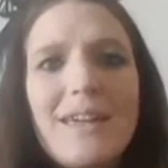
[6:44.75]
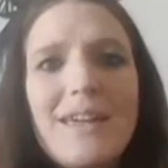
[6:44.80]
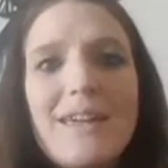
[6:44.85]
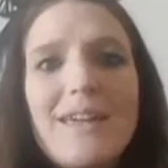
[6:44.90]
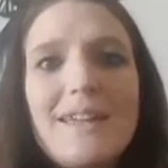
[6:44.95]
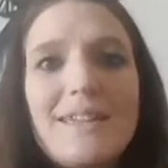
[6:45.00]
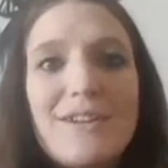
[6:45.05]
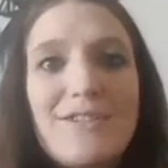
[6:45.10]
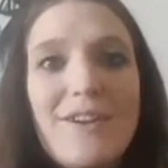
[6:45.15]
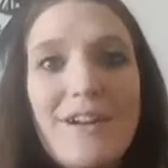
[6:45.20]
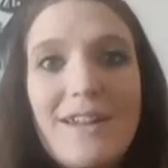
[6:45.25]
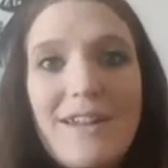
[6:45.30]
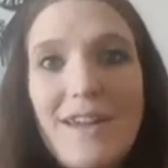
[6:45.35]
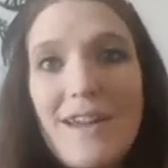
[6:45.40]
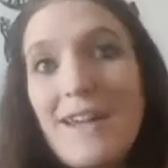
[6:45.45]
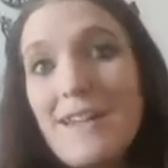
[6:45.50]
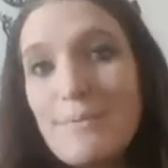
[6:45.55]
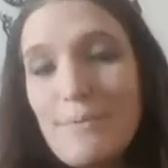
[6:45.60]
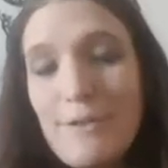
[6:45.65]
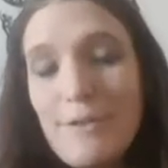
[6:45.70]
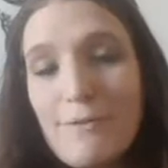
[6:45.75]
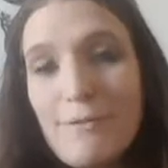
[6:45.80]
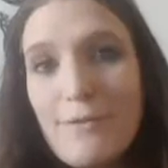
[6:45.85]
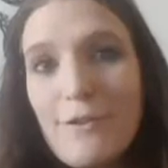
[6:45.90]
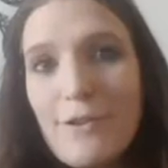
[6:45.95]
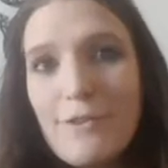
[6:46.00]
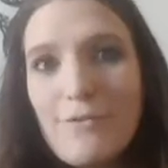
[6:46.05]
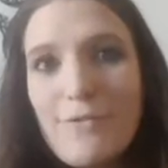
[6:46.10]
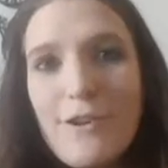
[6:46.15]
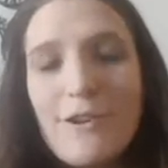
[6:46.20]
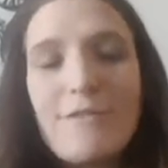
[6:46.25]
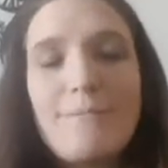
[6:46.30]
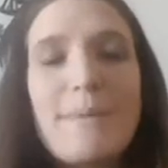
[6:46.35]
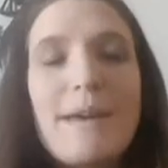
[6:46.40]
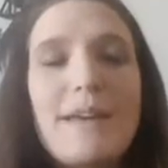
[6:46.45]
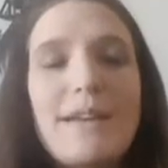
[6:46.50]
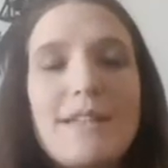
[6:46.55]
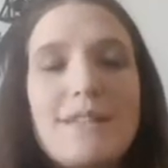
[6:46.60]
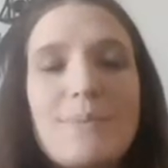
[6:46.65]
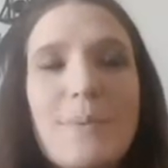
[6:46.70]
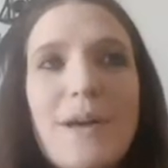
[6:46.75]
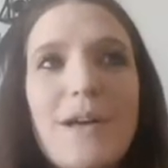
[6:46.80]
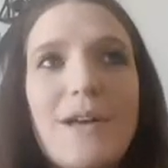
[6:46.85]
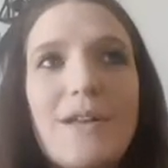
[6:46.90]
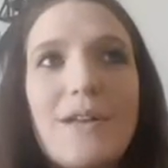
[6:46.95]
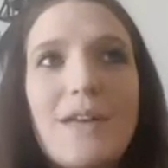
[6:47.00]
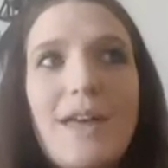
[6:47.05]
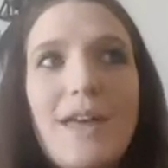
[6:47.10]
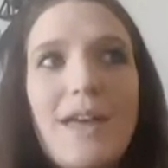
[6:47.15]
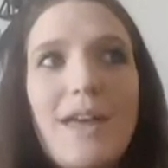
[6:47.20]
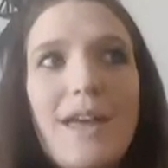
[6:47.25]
He's a great guy, he's a good friend of mine as well,